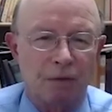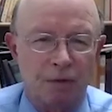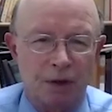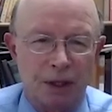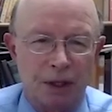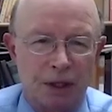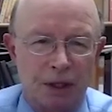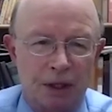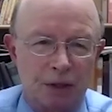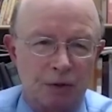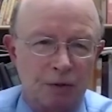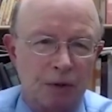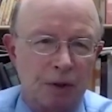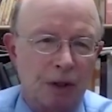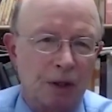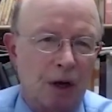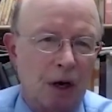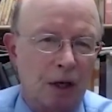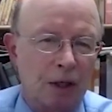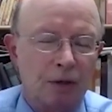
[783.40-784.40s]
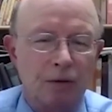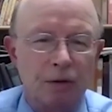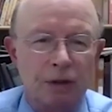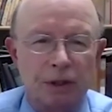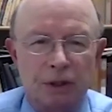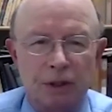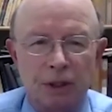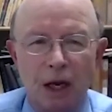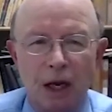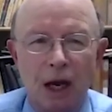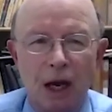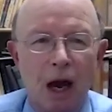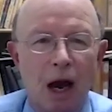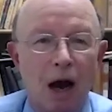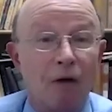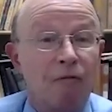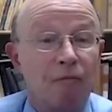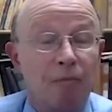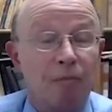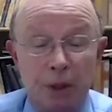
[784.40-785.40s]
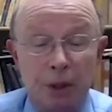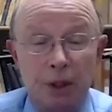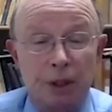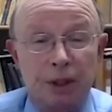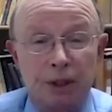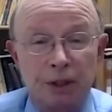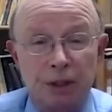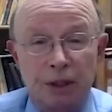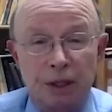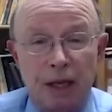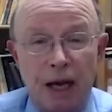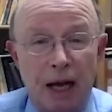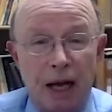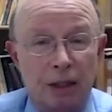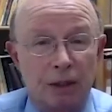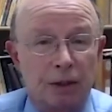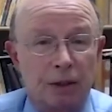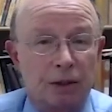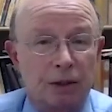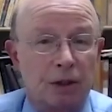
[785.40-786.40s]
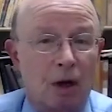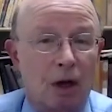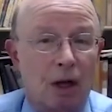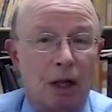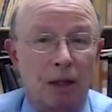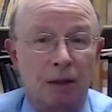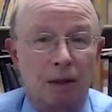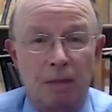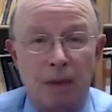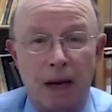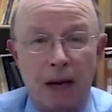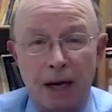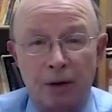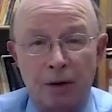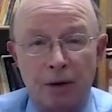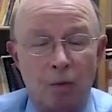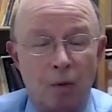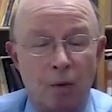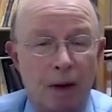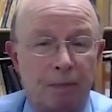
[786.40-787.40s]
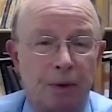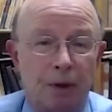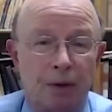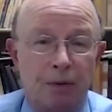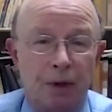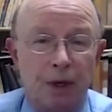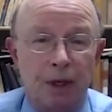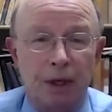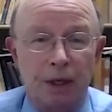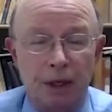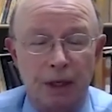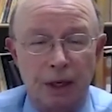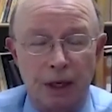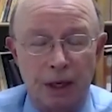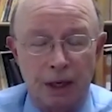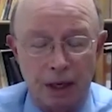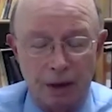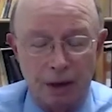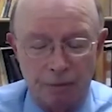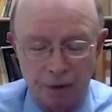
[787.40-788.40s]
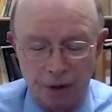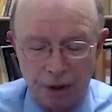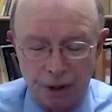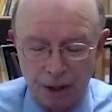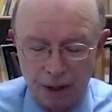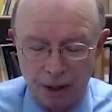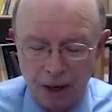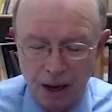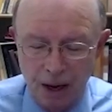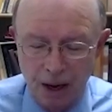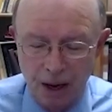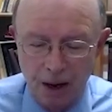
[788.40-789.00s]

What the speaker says: given to Israel, hundreds of billions of dollars, all modern weaponry and everything.